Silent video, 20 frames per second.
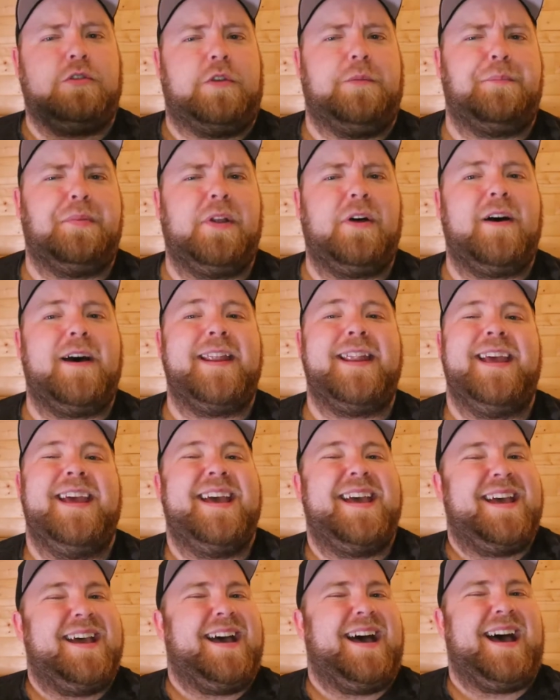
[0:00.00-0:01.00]
to the plot.
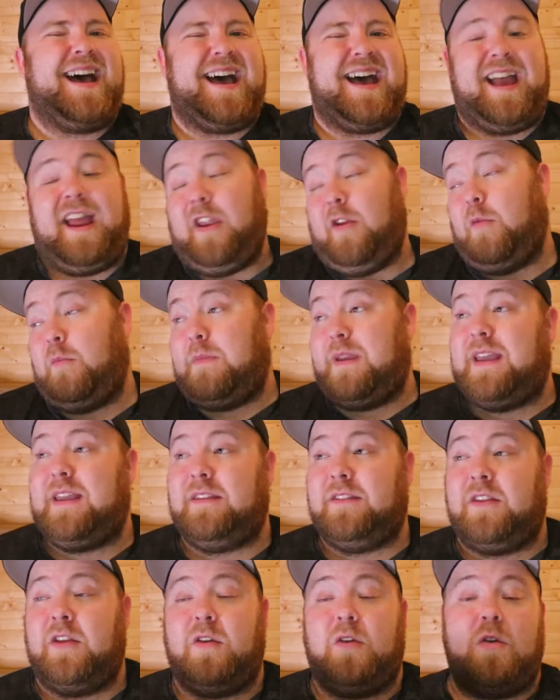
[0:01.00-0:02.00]
I don't
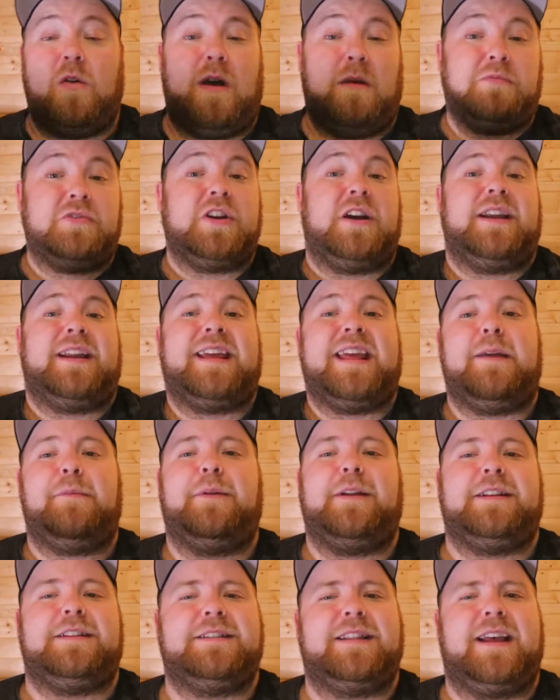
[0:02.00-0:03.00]
mean to, I'm trying to keep
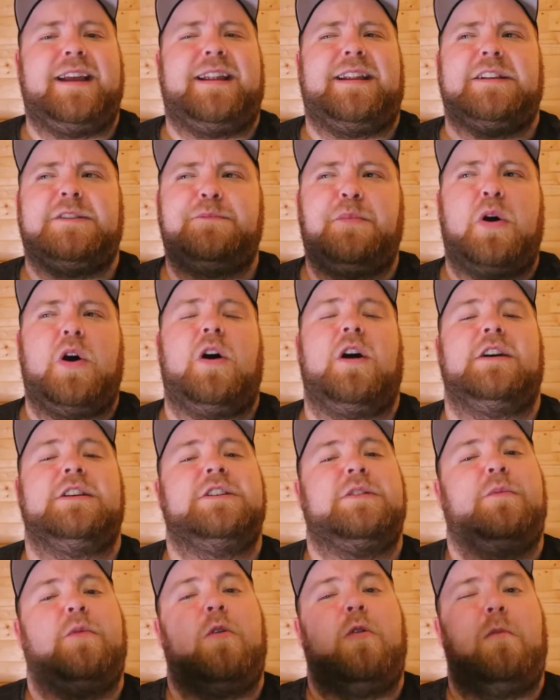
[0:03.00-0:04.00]
it as light as
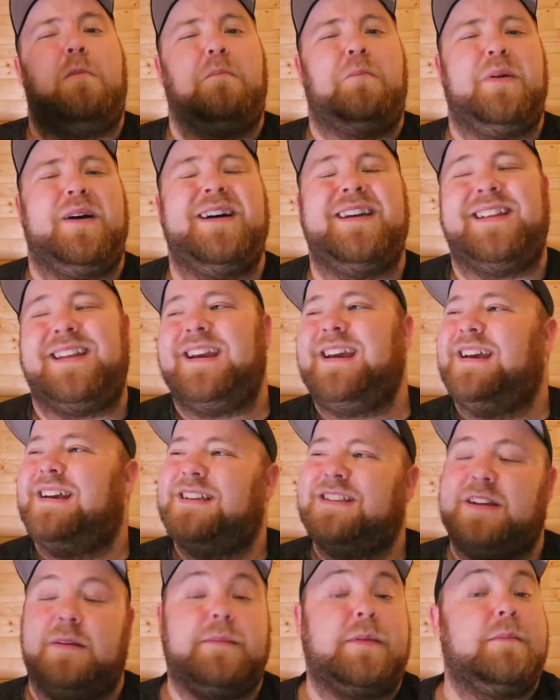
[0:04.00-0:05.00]
possible, but
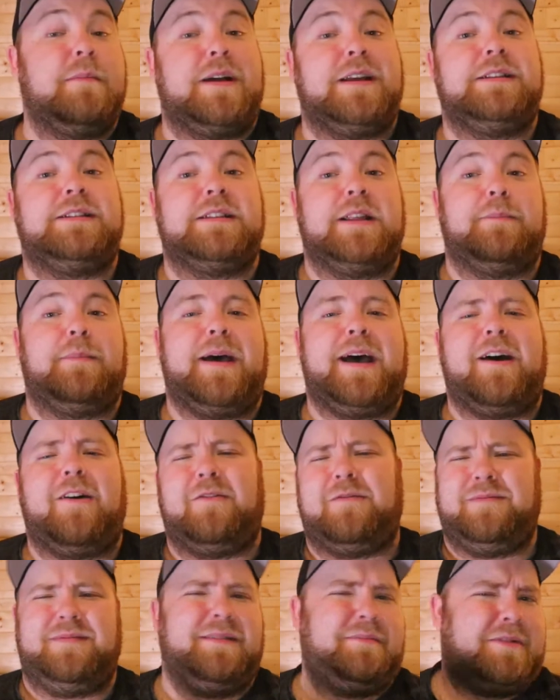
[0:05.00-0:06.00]
something might slip
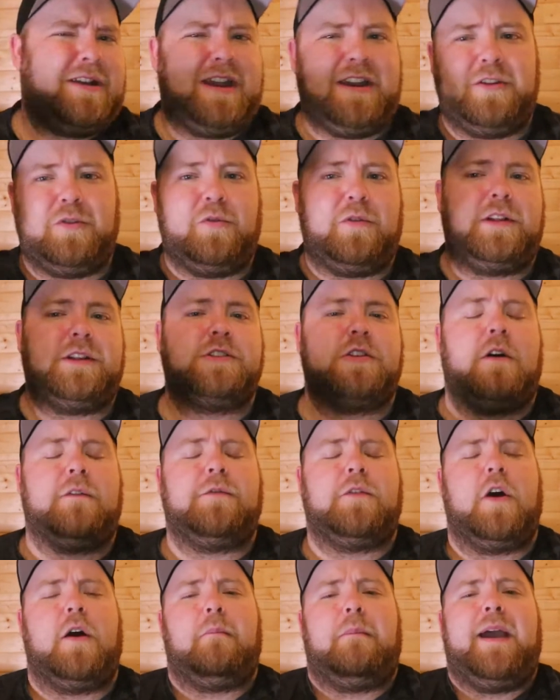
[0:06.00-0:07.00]
out. I'm kind of doing this off
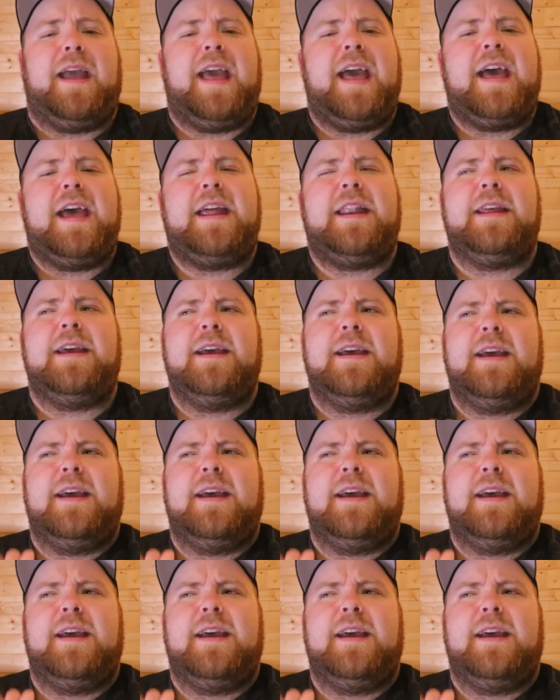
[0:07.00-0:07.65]
the top of my head.